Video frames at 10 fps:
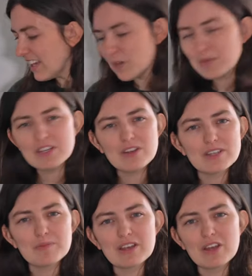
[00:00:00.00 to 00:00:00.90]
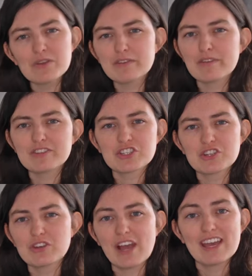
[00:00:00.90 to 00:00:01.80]
Let me know down below if you've ever
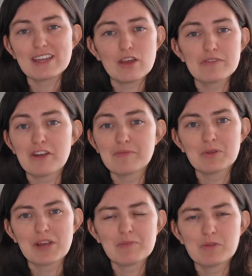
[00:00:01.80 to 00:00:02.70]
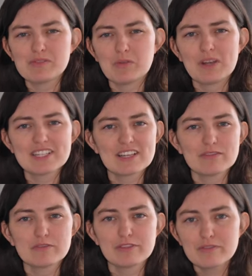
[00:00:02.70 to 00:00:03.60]
shot a 35mm camera with a waist
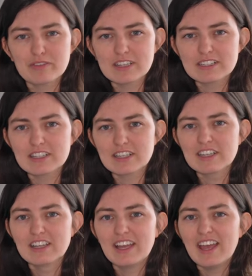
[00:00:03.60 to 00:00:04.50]
level viewfinder,